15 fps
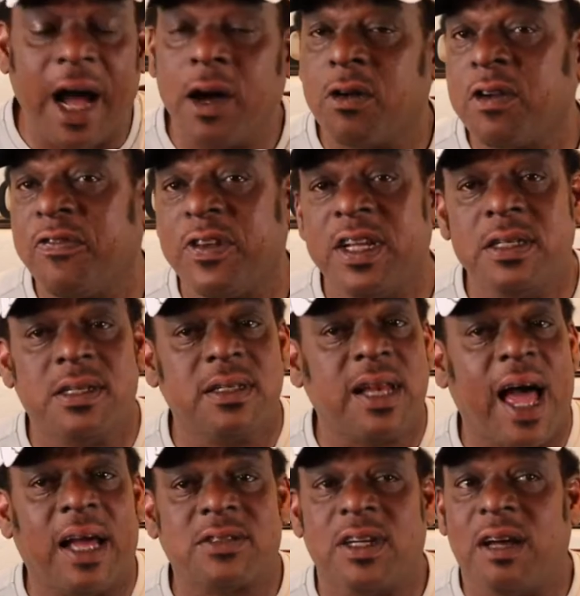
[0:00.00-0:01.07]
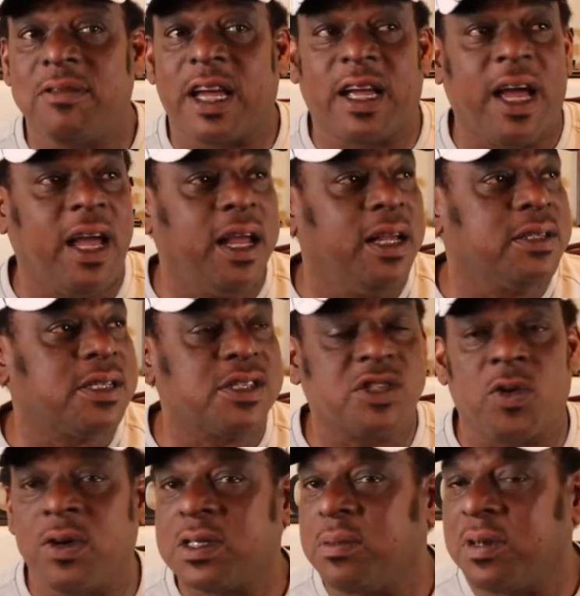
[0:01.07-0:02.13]
I go to Felicia's live stream. I'm like, hey,
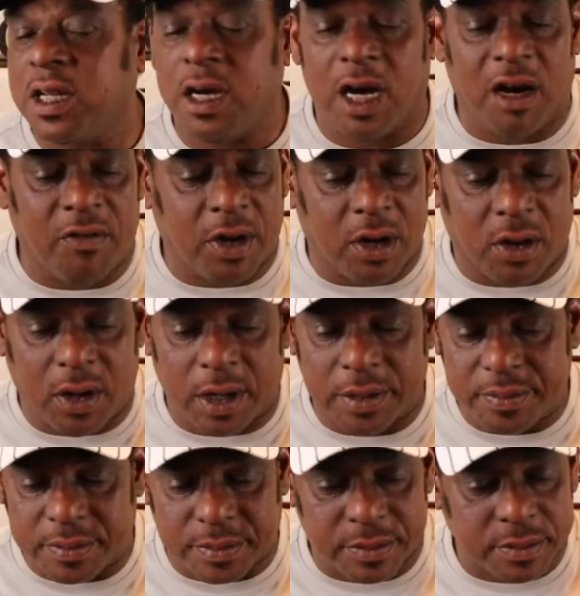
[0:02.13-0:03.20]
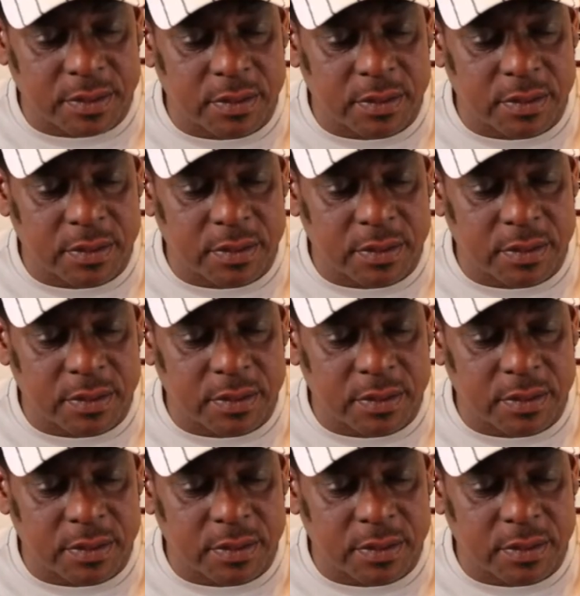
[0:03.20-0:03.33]
just showing some love or, or